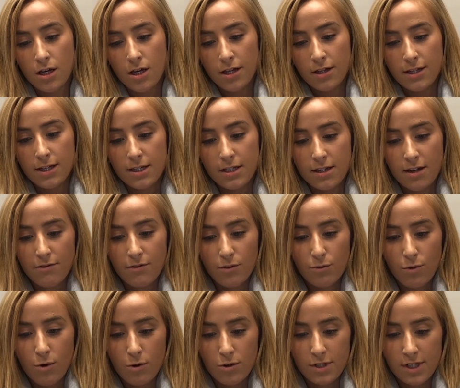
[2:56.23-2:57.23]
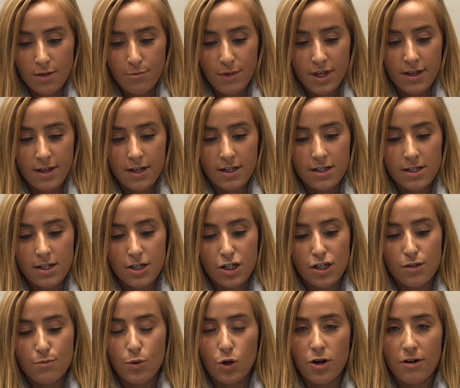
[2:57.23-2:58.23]
These given roles can be things such as a
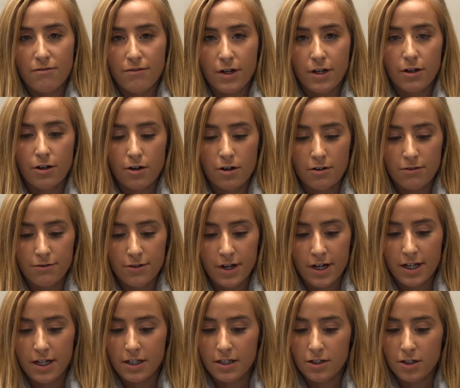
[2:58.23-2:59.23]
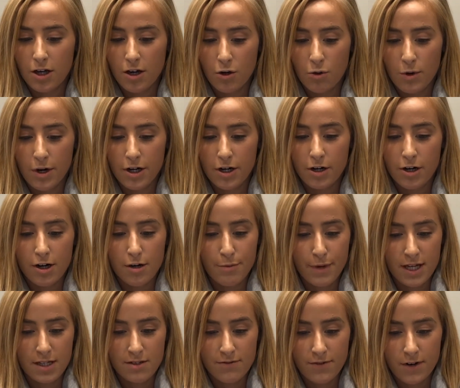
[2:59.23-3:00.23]
boyfriend, girlfriend, coworker, or
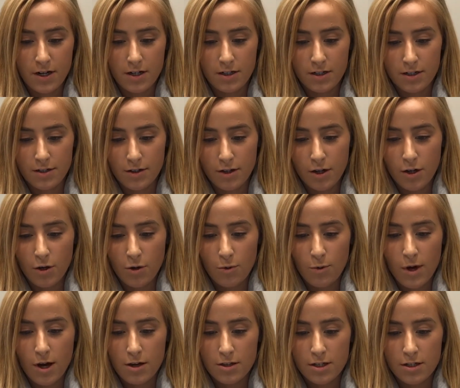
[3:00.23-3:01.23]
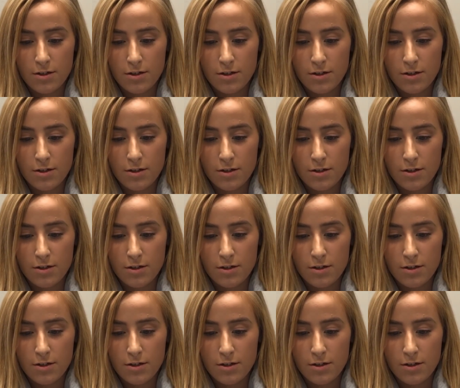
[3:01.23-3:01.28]
best friend. We also